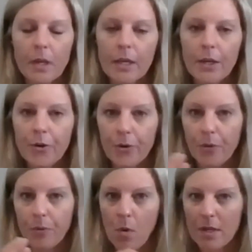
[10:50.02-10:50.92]
hear
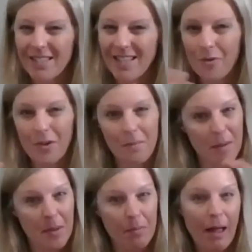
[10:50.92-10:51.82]
one sound and
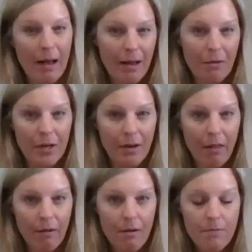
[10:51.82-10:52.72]
maybe block out
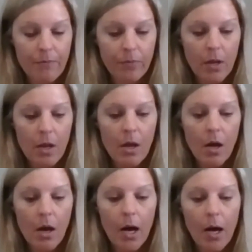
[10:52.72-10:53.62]
another.
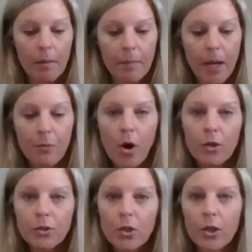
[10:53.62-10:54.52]
And we're
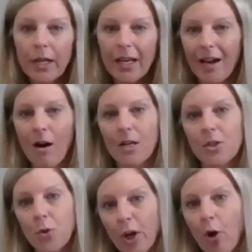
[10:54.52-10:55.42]
also looking at
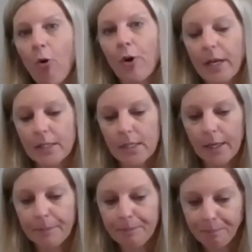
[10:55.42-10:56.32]
auditory
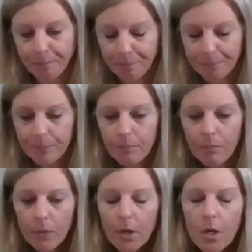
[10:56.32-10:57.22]
orienting.
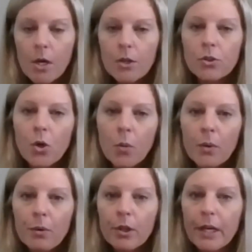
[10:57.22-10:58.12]
So
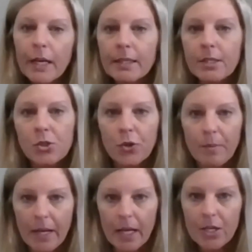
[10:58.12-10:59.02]
when we're looking at
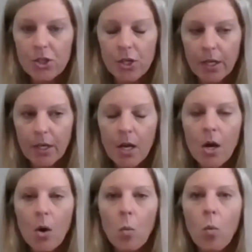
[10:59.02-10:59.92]
discrimination,
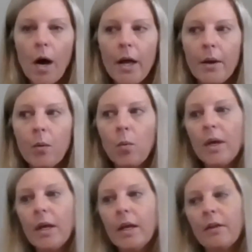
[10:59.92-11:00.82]
what
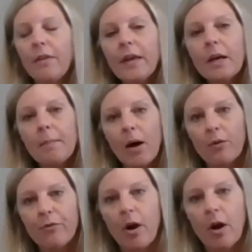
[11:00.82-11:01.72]
we think about for